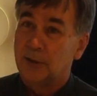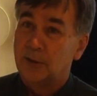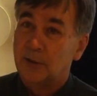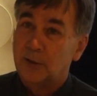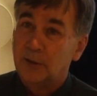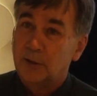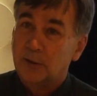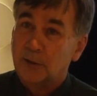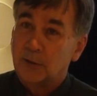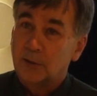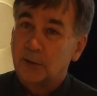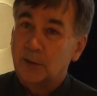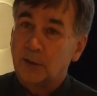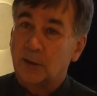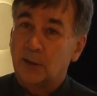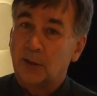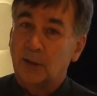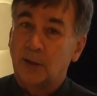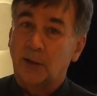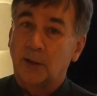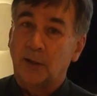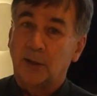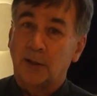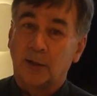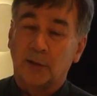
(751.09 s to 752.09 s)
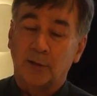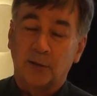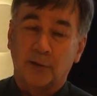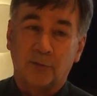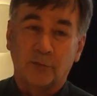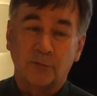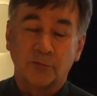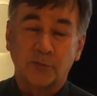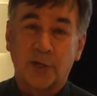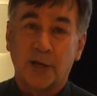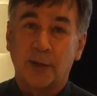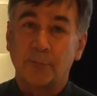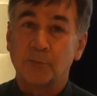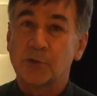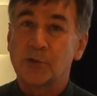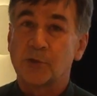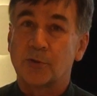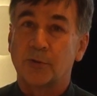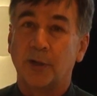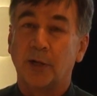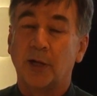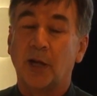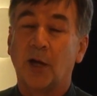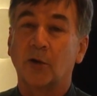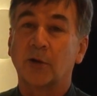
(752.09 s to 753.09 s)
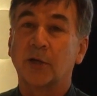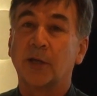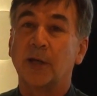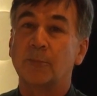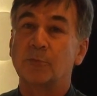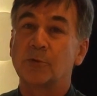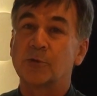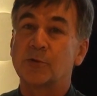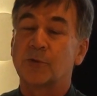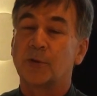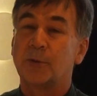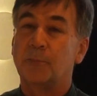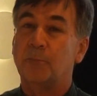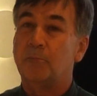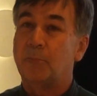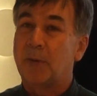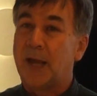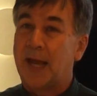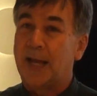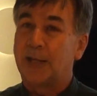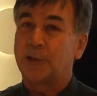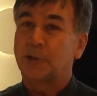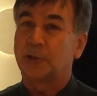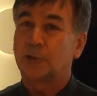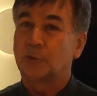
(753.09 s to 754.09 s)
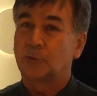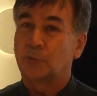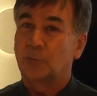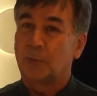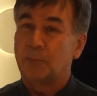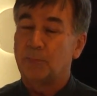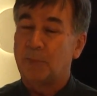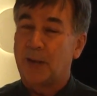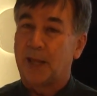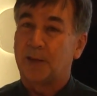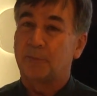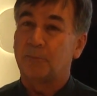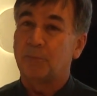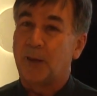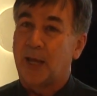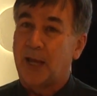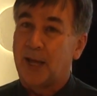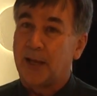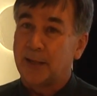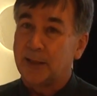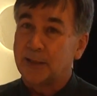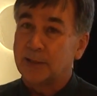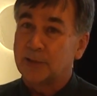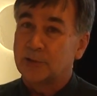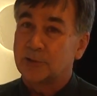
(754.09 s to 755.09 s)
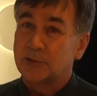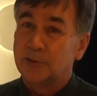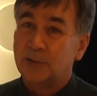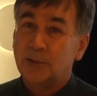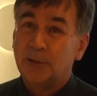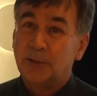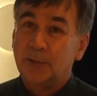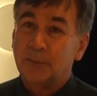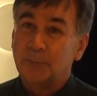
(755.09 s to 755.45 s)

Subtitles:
I love chemistry and how chemistry matches with mathematics,